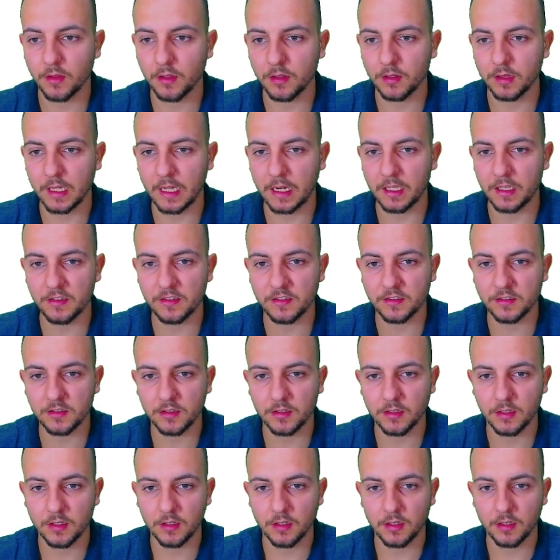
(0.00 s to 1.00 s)
That is
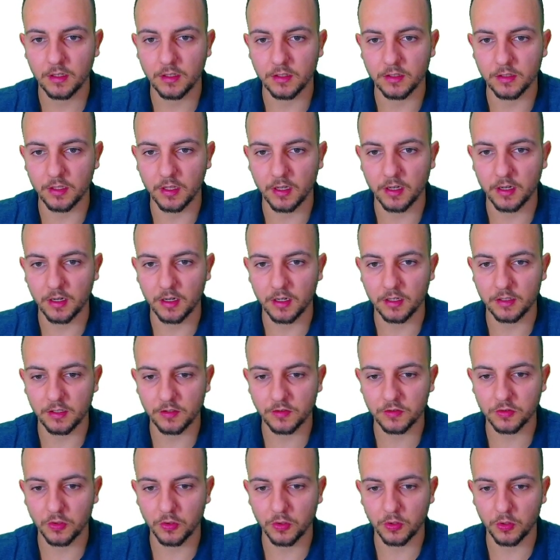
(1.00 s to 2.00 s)
this
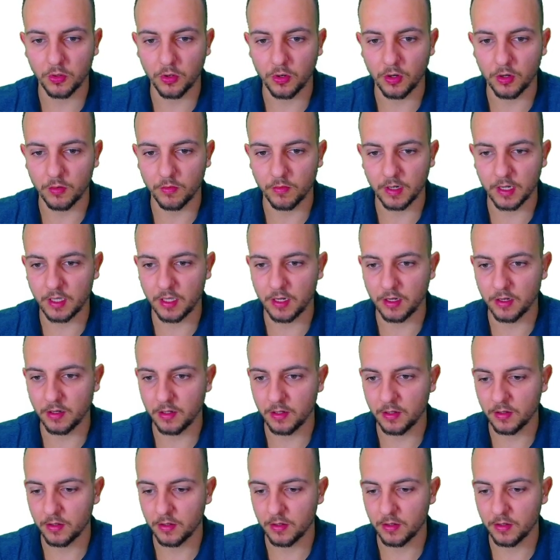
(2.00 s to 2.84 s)
total column right here,